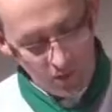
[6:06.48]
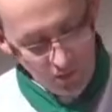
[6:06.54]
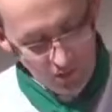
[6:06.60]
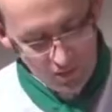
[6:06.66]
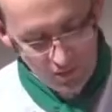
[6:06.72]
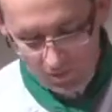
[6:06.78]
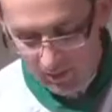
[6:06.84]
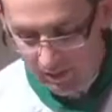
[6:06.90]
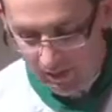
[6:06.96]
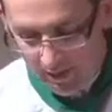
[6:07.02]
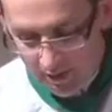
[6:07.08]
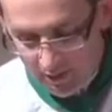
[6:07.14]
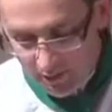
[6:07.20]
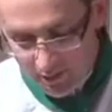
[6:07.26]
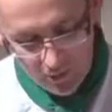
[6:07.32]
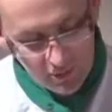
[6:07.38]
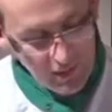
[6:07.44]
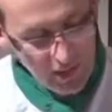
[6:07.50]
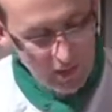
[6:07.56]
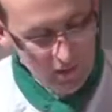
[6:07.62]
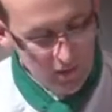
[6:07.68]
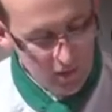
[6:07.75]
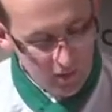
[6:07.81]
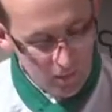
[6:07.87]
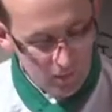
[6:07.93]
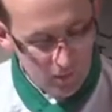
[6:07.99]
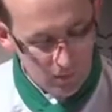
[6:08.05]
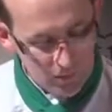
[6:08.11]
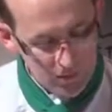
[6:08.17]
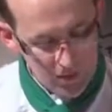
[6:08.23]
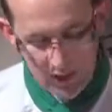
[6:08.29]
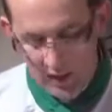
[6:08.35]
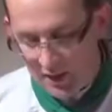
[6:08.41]
cooking away, to that now we're
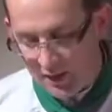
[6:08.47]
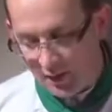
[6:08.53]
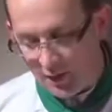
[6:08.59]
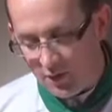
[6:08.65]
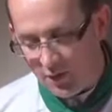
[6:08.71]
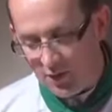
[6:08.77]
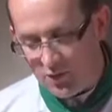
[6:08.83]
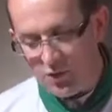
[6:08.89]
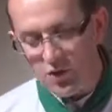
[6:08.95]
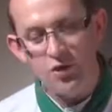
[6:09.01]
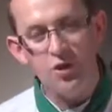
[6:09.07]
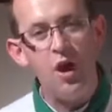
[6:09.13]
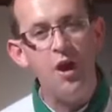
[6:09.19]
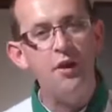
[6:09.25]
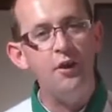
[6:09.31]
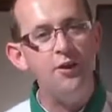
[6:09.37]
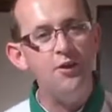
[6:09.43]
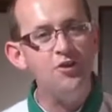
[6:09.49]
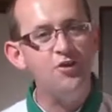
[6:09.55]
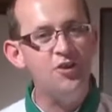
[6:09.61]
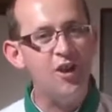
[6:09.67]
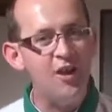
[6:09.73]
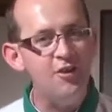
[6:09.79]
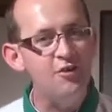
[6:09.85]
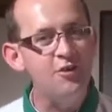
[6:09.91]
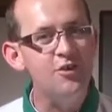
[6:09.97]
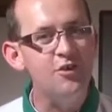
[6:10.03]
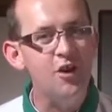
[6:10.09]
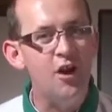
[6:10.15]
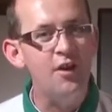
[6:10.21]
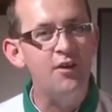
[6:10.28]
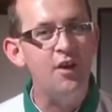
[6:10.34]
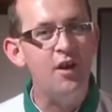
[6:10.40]
going to add a good generous
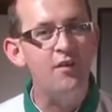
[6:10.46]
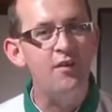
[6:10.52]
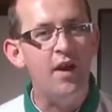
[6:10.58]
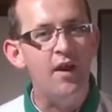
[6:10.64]
shot of